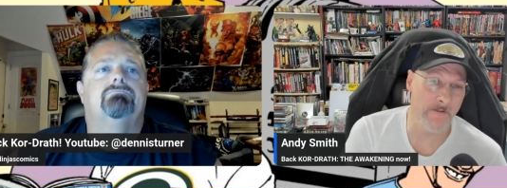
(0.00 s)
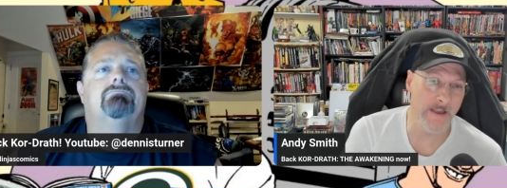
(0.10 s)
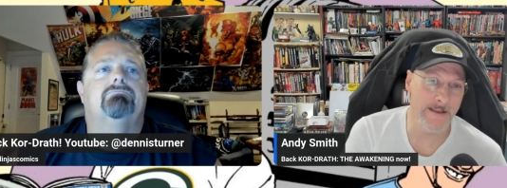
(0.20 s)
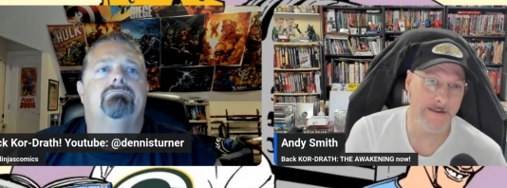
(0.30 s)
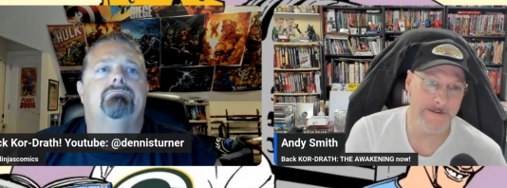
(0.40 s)

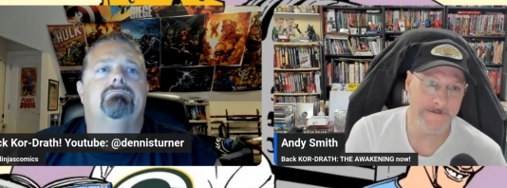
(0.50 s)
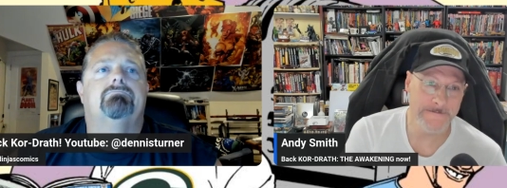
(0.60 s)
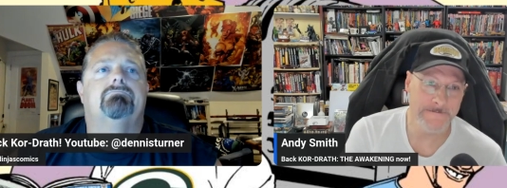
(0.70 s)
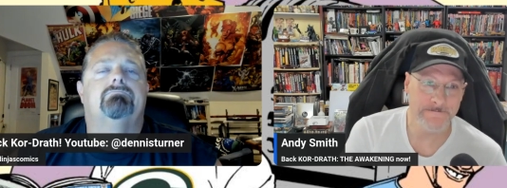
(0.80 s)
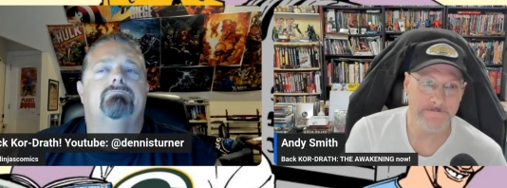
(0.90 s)
Speaker 1: movie?
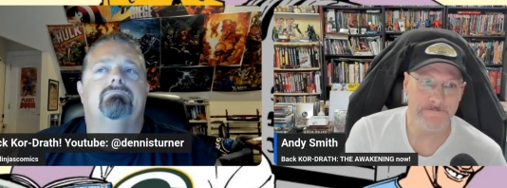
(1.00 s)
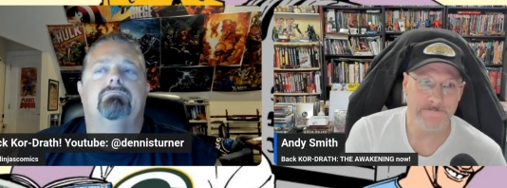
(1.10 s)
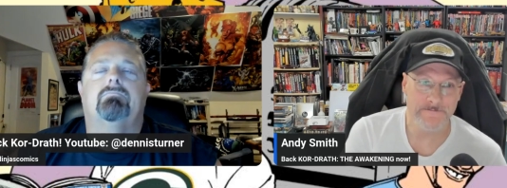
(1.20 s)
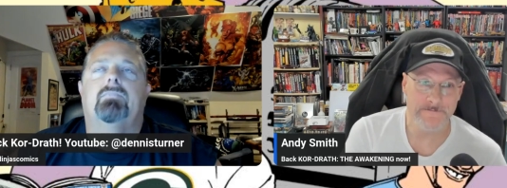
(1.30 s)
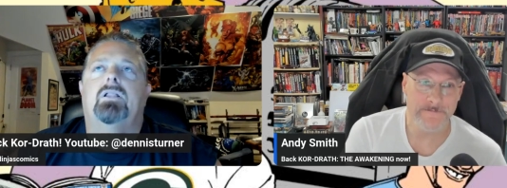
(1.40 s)

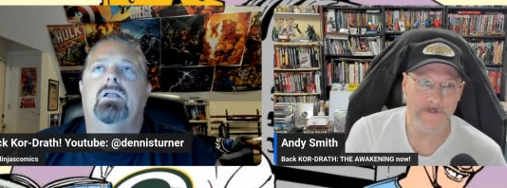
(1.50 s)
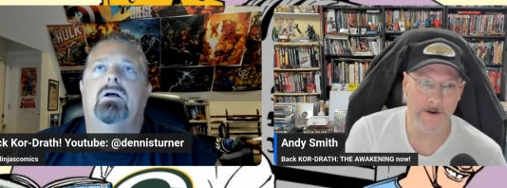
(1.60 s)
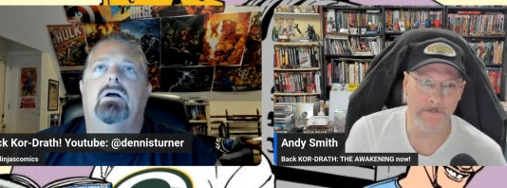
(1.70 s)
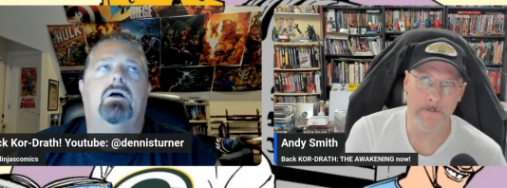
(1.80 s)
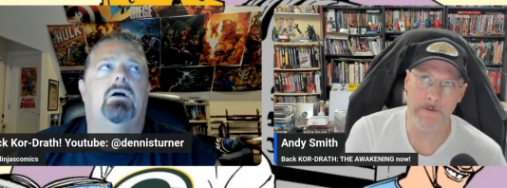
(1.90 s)
Uh,
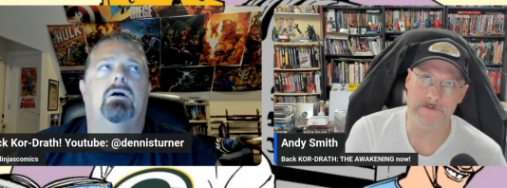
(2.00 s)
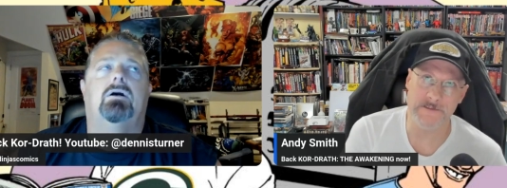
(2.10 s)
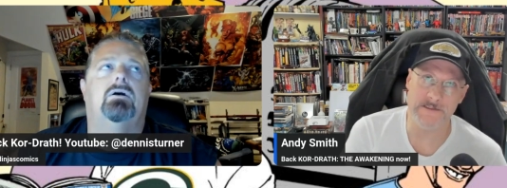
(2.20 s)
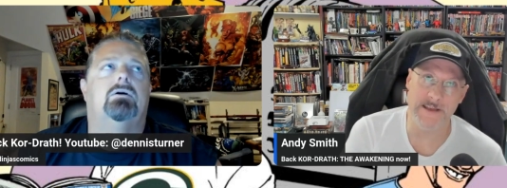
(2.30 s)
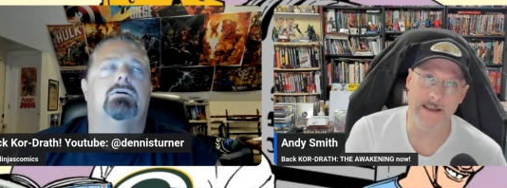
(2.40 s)
or maybe it
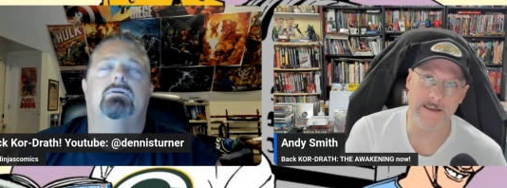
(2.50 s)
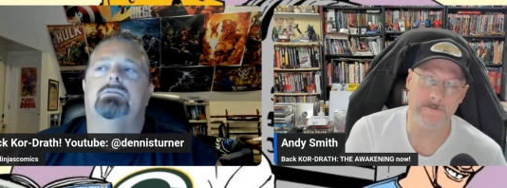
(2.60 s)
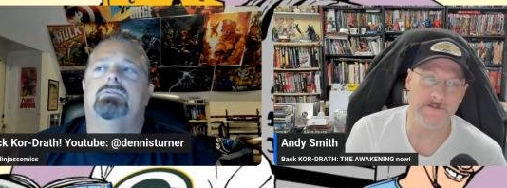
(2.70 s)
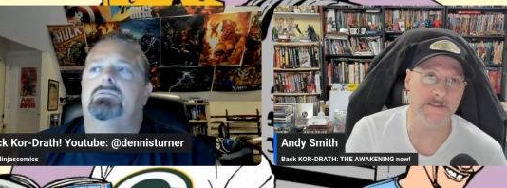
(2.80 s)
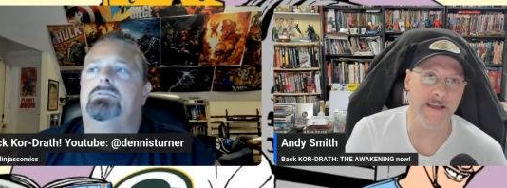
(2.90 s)
was the second.
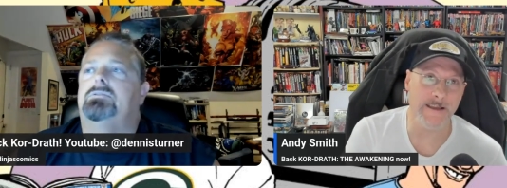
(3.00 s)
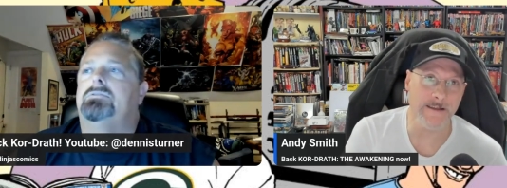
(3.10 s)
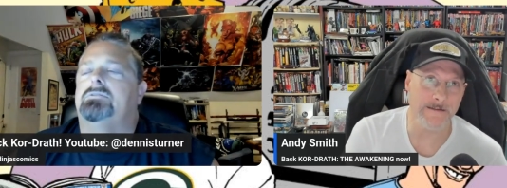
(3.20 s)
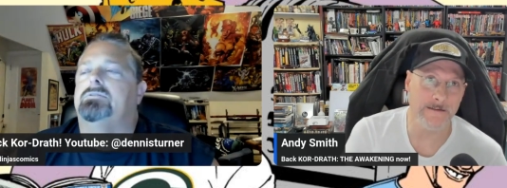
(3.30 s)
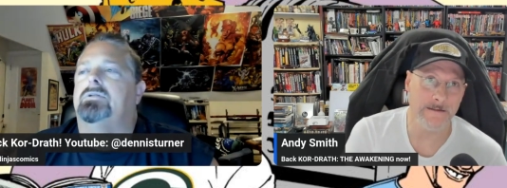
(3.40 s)
It was the
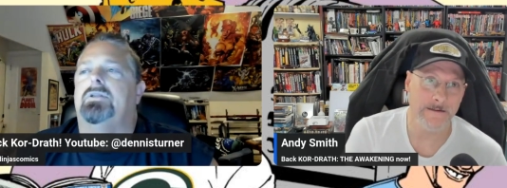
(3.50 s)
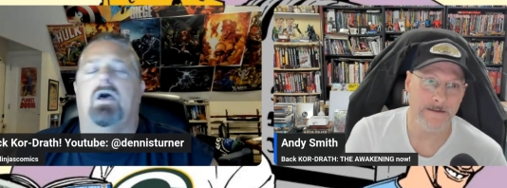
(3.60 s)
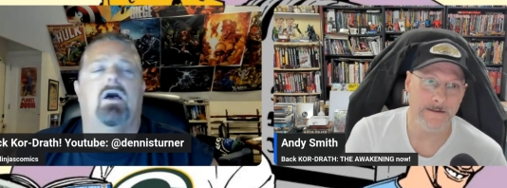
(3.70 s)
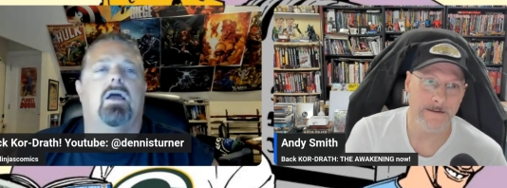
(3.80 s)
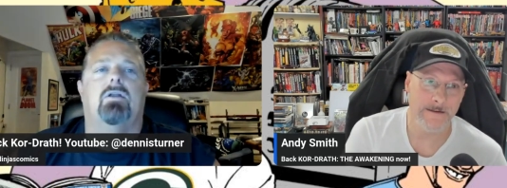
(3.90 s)
second. Uh, no,
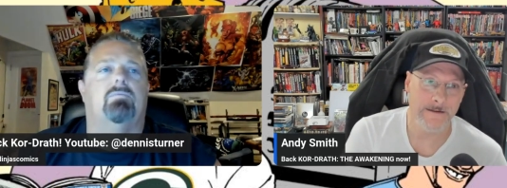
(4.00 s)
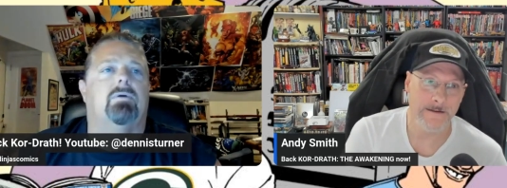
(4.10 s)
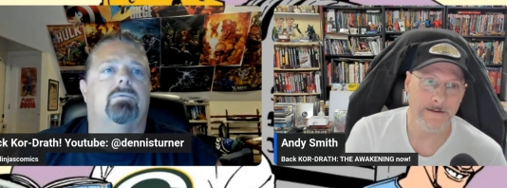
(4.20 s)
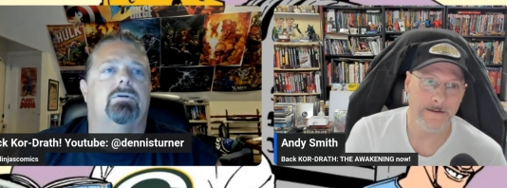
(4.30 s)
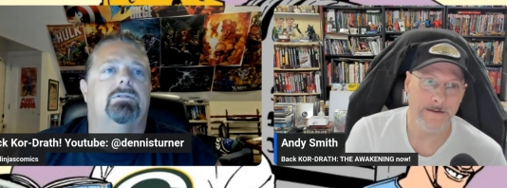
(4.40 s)
I don't
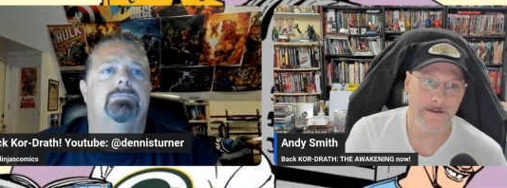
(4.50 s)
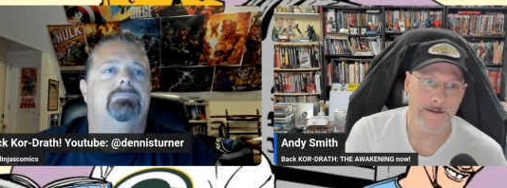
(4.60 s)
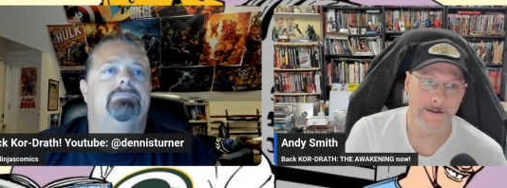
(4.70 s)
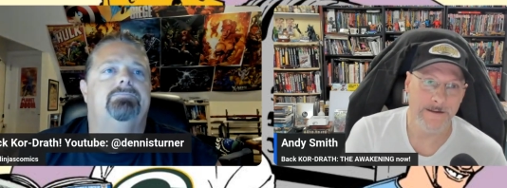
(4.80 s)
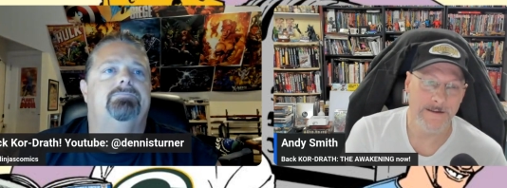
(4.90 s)
remember.
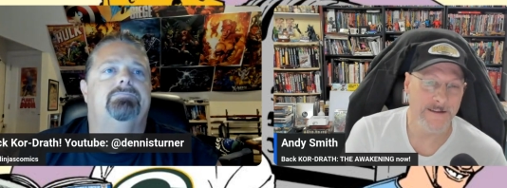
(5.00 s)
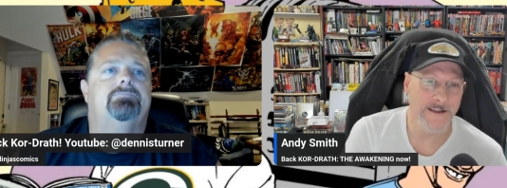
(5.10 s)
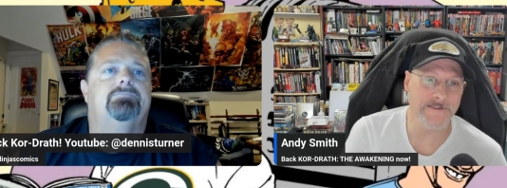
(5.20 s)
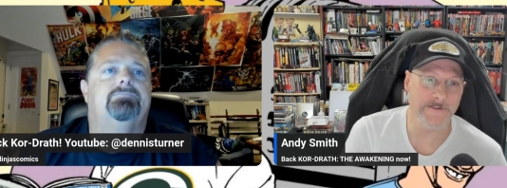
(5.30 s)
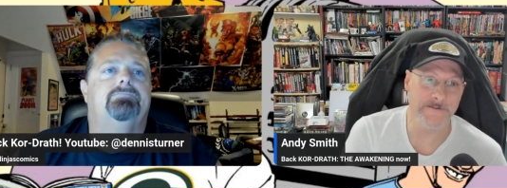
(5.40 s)

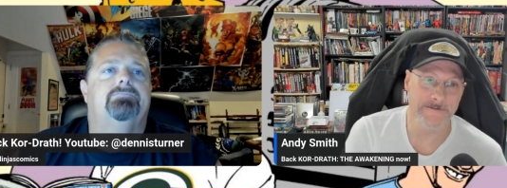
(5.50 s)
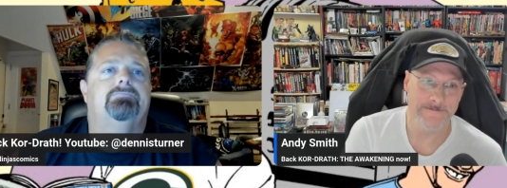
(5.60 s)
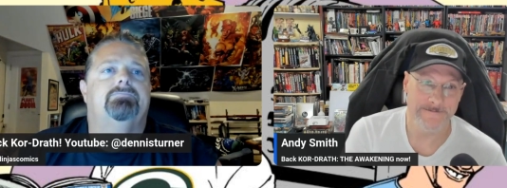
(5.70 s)
Lizard.